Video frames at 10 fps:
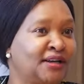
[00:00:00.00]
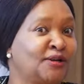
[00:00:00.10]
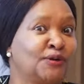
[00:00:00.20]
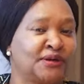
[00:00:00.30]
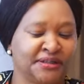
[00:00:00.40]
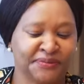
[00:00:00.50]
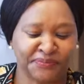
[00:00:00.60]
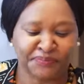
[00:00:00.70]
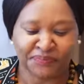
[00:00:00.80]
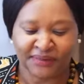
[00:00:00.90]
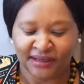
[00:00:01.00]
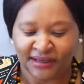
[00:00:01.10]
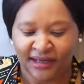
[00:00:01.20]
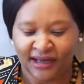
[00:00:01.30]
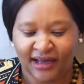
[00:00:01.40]
allure.
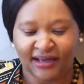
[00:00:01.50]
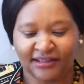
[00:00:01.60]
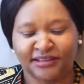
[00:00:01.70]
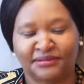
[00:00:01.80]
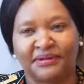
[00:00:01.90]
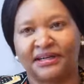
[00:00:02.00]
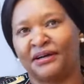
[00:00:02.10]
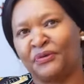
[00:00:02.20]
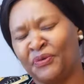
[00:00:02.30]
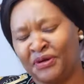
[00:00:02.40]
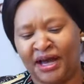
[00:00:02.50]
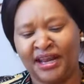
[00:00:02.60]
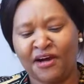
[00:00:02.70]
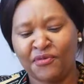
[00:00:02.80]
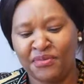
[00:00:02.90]
And uh, we,
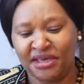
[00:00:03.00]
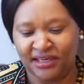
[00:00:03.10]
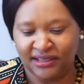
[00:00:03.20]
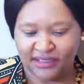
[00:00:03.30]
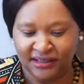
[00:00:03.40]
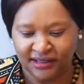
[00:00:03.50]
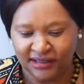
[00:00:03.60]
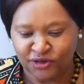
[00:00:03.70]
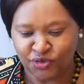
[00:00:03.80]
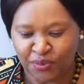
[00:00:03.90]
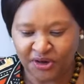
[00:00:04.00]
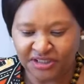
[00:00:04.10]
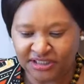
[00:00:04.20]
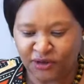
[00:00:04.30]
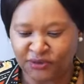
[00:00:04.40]
allow me to
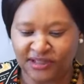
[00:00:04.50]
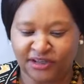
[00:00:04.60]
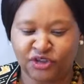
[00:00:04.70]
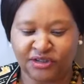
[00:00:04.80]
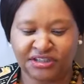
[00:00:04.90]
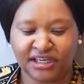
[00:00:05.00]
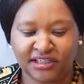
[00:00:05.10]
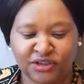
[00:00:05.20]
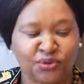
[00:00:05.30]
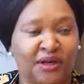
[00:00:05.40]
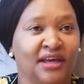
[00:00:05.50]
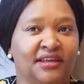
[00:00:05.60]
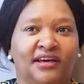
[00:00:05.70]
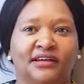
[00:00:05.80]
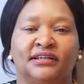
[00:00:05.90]
point out that your journey to
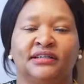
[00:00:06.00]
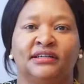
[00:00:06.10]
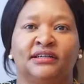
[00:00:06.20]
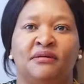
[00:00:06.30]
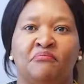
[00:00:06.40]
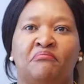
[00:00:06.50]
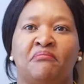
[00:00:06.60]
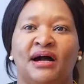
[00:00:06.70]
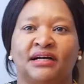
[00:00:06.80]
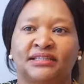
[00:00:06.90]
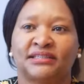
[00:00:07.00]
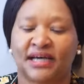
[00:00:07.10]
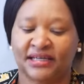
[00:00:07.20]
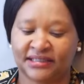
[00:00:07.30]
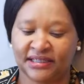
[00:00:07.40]
Kenya
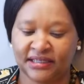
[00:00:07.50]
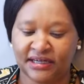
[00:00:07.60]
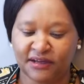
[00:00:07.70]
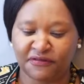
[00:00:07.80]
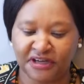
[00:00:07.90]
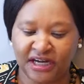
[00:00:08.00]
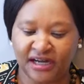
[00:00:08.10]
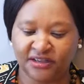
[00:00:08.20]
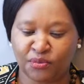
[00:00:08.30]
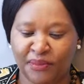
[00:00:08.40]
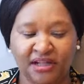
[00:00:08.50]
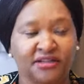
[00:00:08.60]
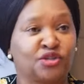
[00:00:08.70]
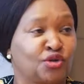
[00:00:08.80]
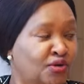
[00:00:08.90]
marks a significant
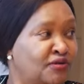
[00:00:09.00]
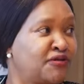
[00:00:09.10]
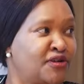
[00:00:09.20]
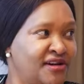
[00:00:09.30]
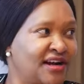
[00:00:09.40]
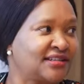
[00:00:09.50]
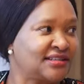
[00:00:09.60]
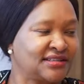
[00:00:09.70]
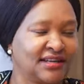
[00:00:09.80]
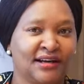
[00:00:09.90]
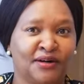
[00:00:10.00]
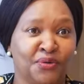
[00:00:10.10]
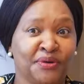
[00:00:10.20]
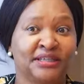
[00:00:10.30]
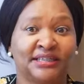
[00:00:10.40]
milestone for us. Oh. We